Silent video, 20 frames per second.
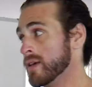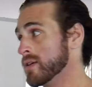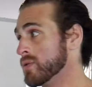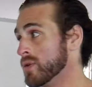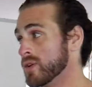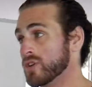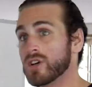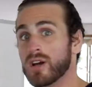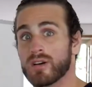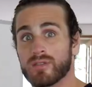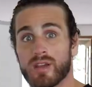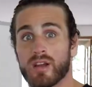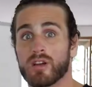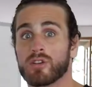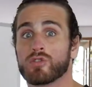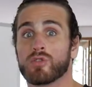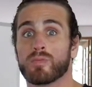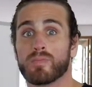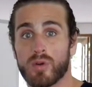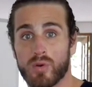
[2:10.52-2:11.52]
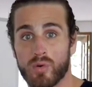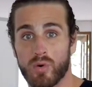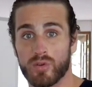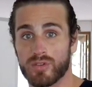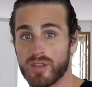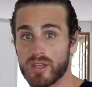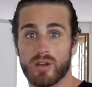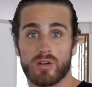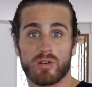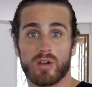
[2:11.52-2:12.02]
you reach out, they are super cold.
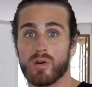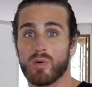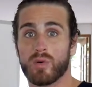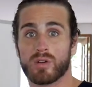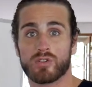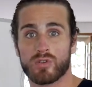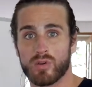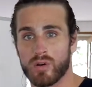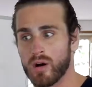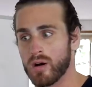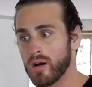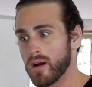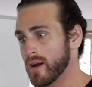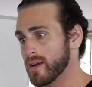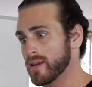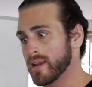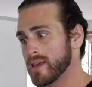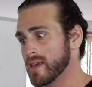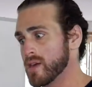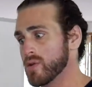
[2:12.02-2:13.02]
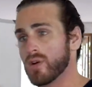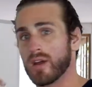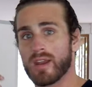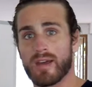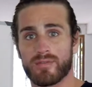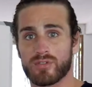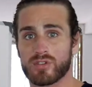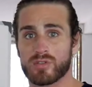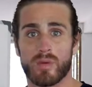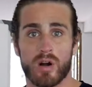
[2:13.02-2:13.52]
They don't know what you are. And then you're gonna
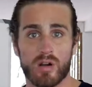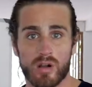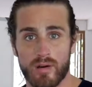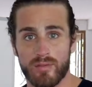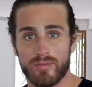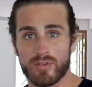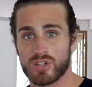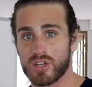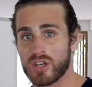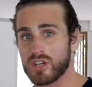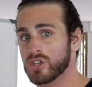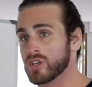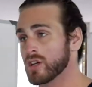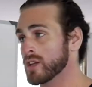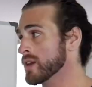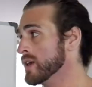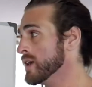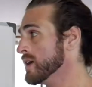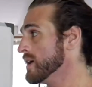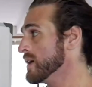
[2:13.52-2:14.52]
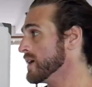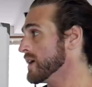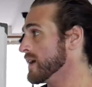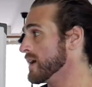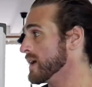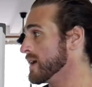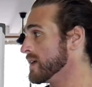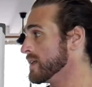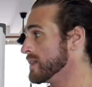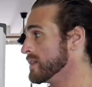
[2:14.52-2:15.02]
have a small conversation
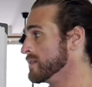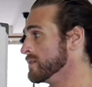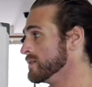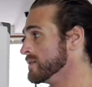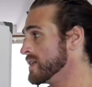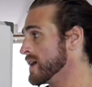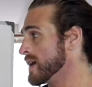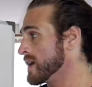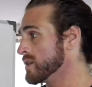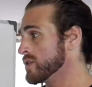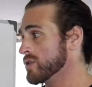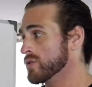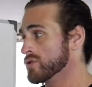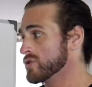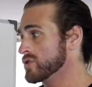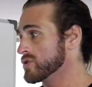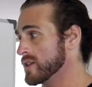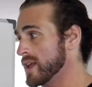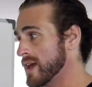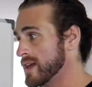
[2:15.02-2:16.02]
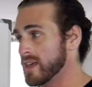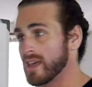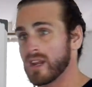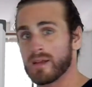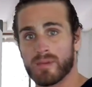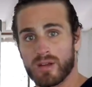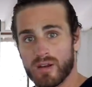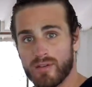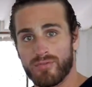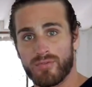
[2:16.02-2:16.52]
and then you just like get
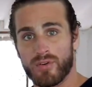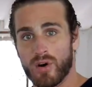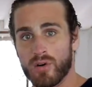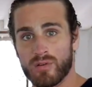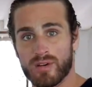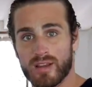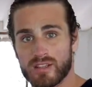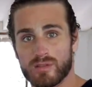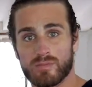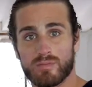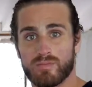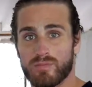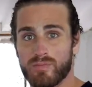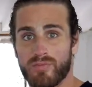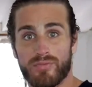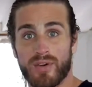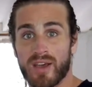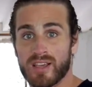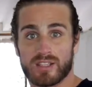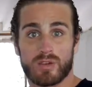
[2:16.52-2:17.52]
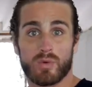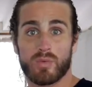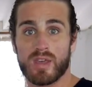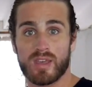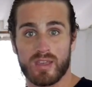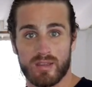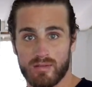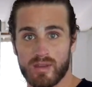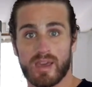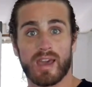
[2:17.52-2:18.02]
them on the phone as fast as
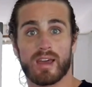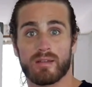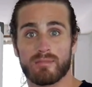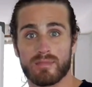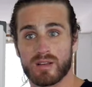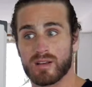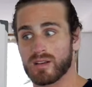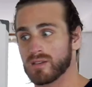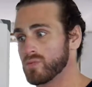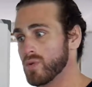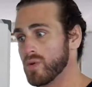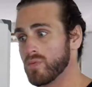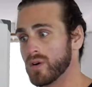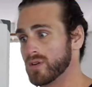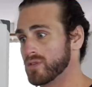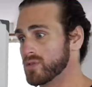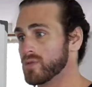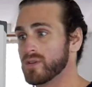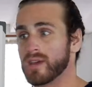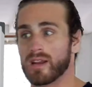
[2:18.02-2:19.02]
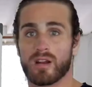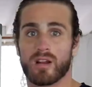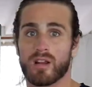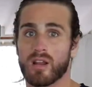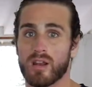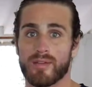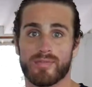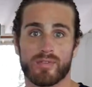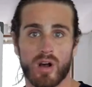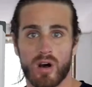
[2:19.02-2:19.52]
we can because we want to get on a
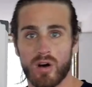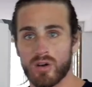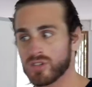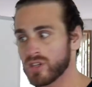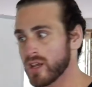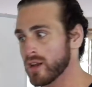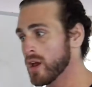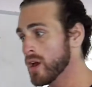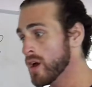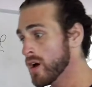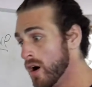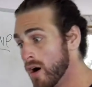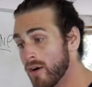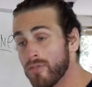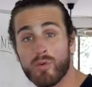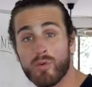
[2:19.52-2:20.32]
lot of calls. And of